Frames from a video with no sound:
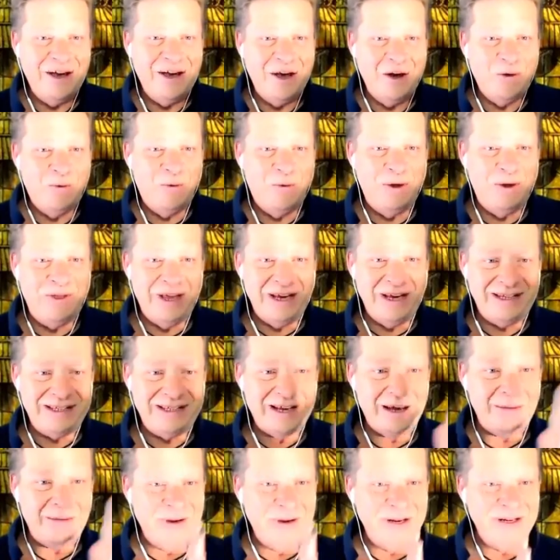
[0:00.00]
when they
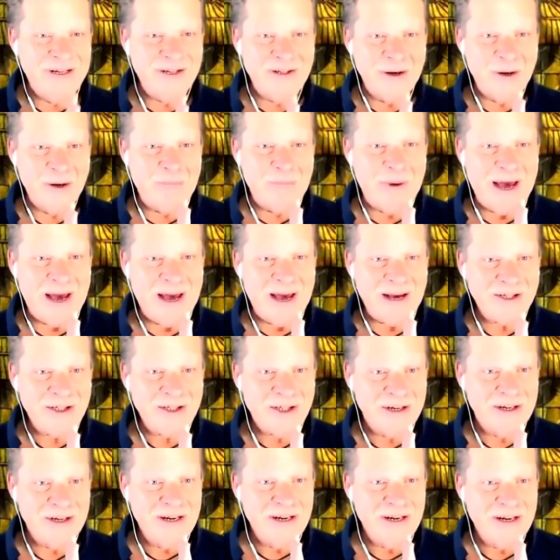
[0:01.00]
step into their
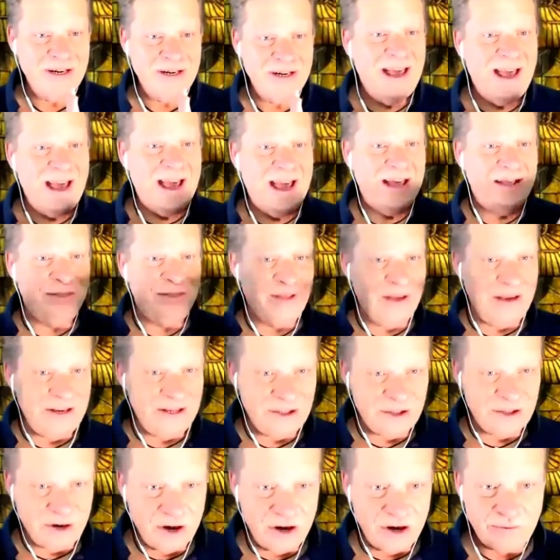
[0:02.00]
passion and they
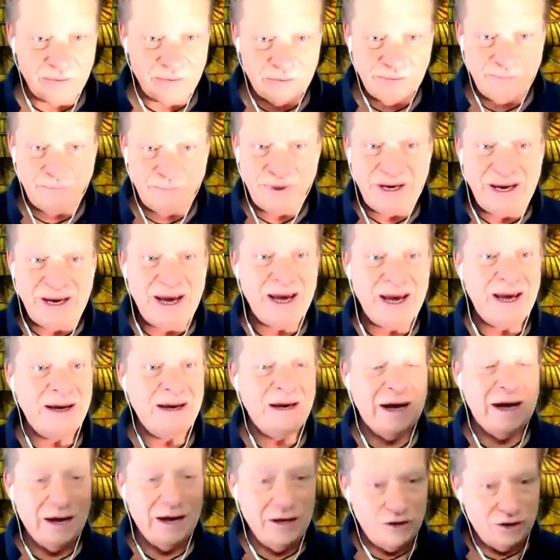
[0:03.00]
start
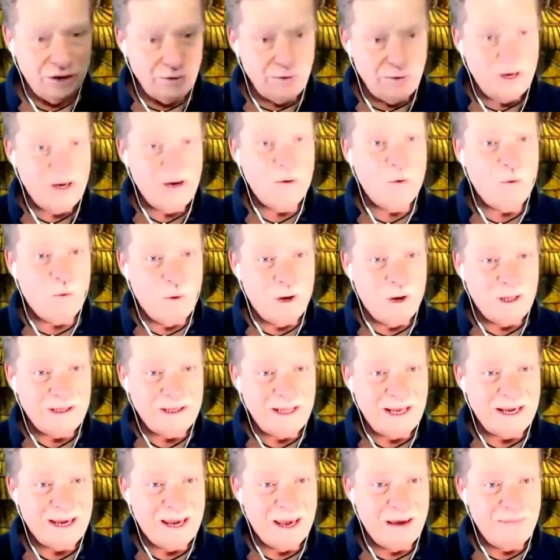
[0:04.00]
being and doing what
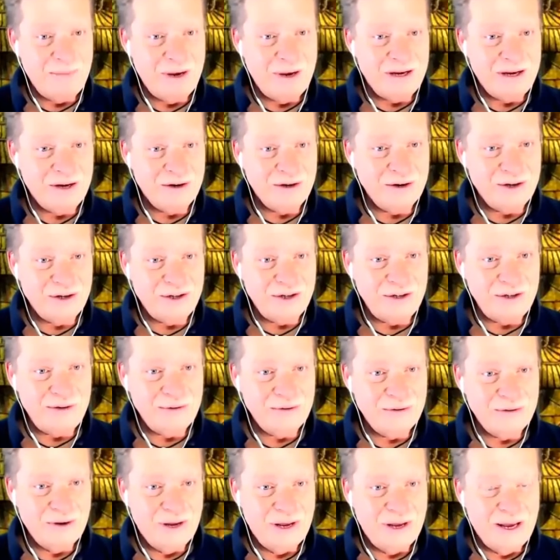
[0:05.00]
they came in here to do.
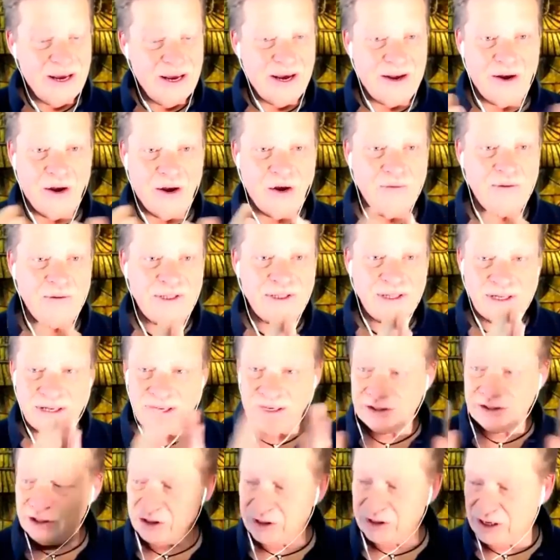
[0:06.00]
And all of a sudden
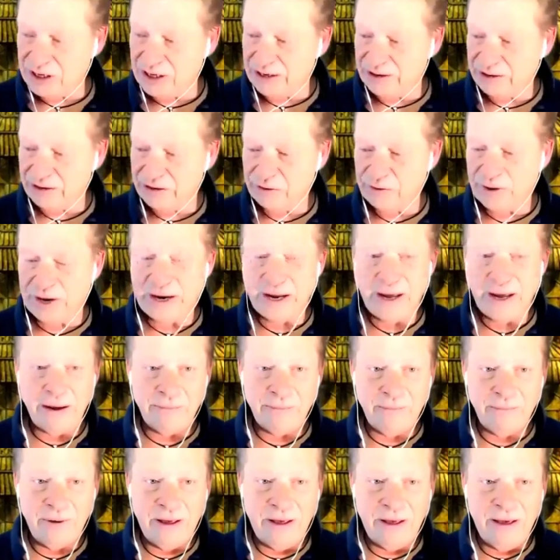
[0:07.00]
it just clears right
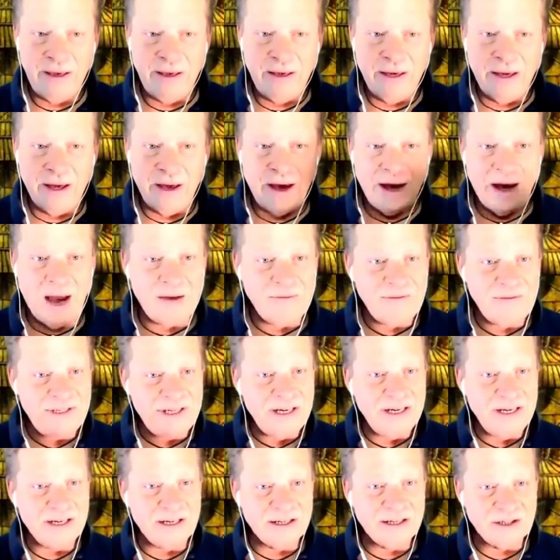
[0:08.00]
up. I've
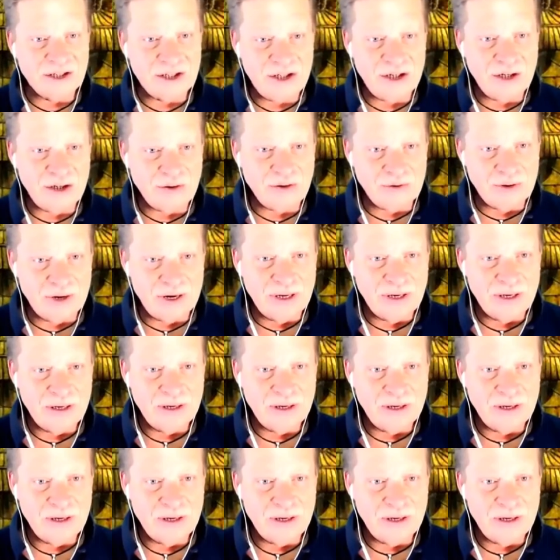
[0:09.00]
seen little children